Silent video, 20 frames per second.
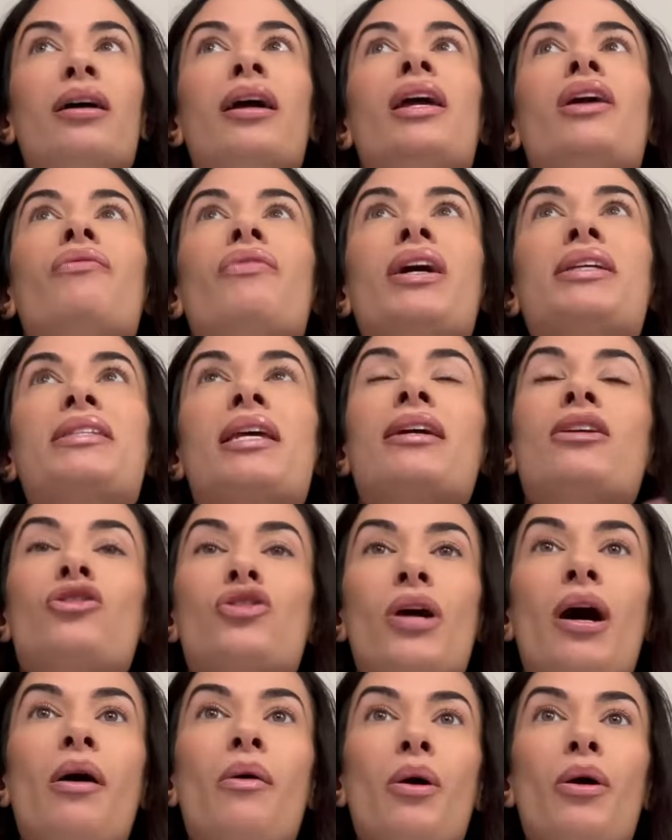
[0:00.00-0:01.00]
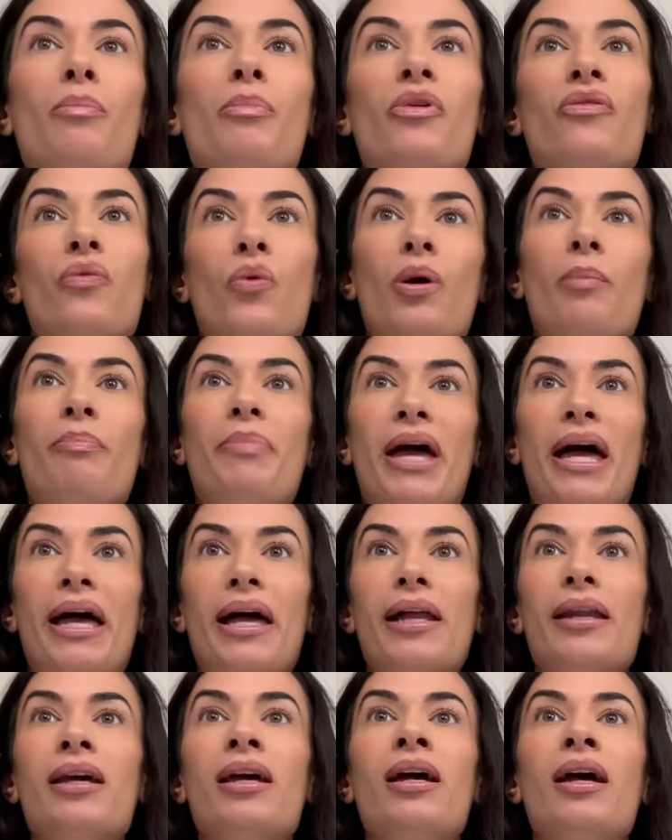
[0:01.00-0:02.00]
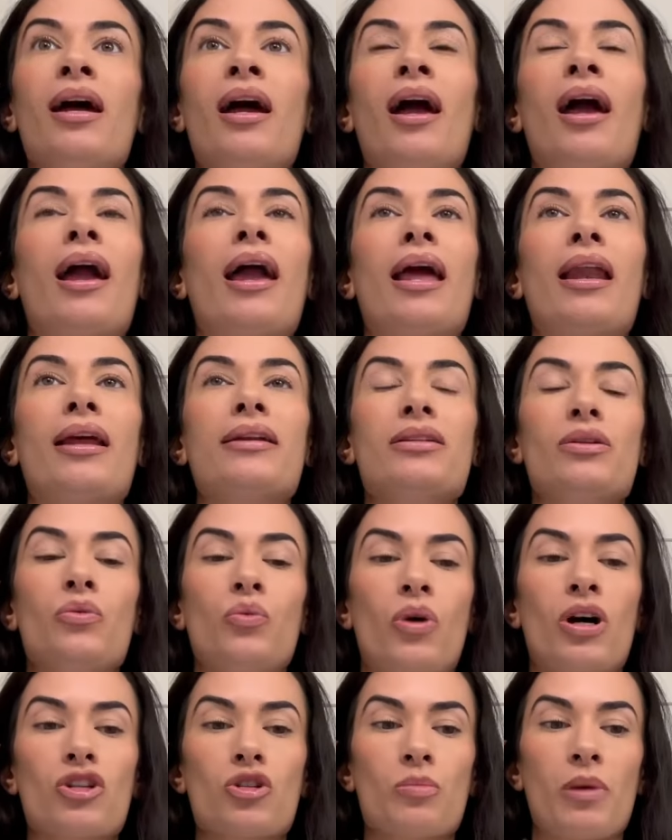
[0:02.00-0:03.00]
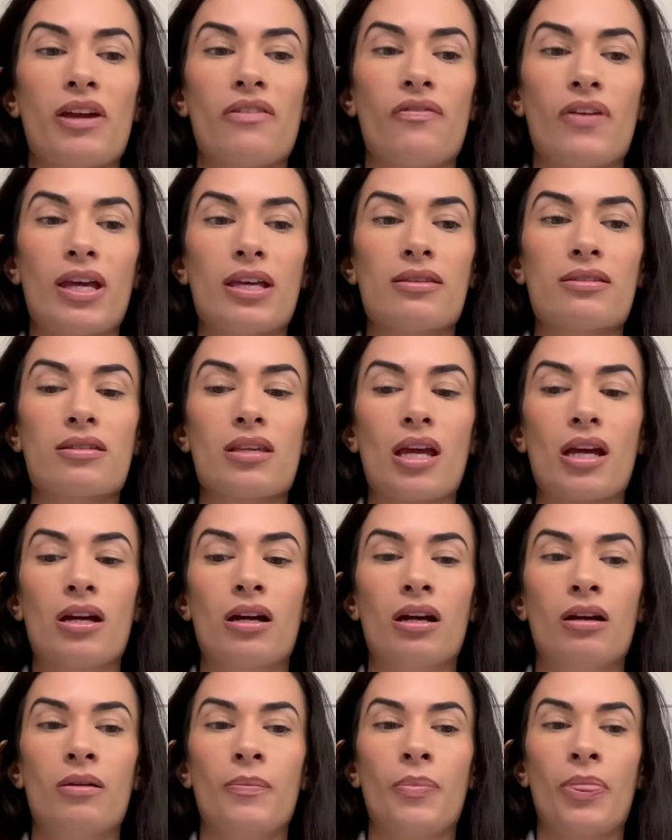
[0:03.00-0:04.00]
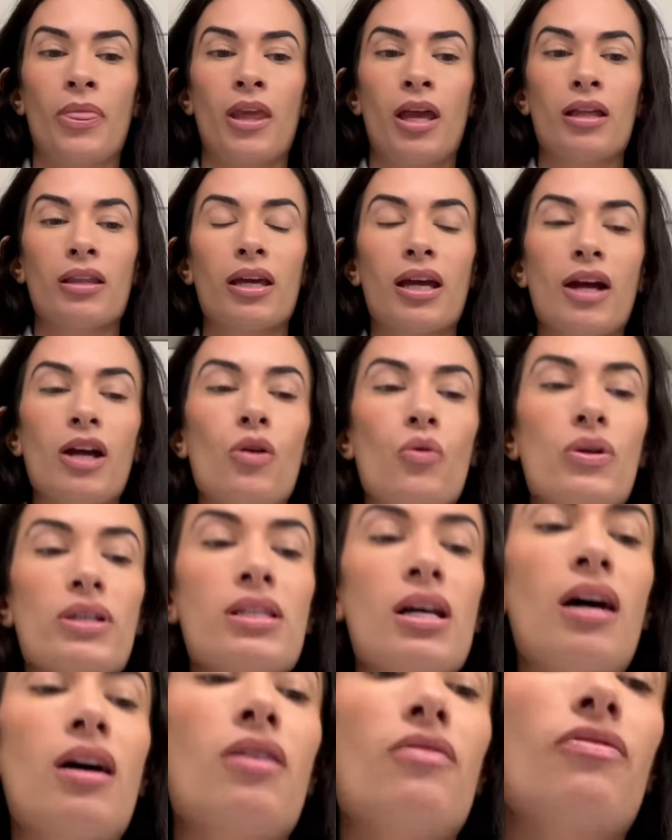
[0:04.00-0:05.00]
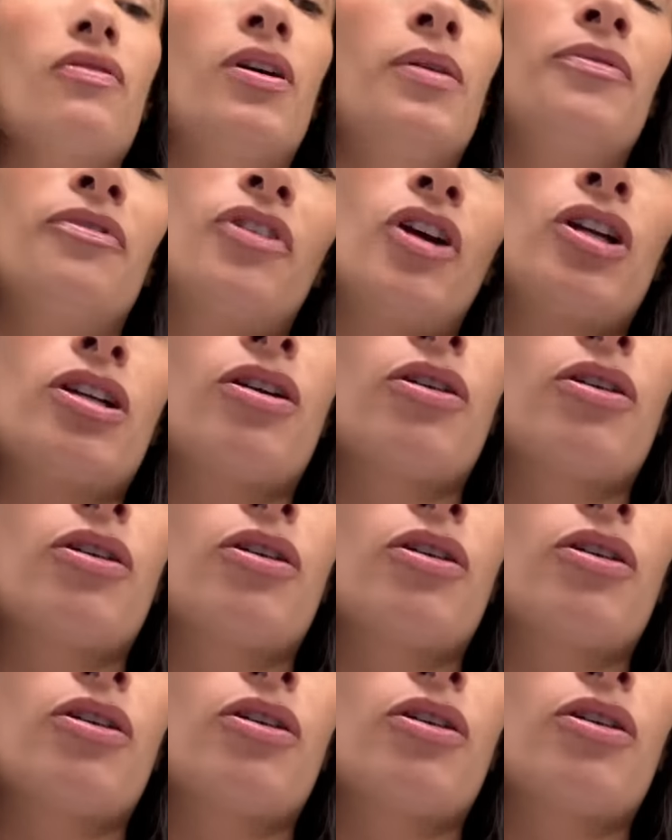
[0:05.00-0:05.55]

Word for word: if I take a shower before bed and I didn't wash my face, like like I always have, right,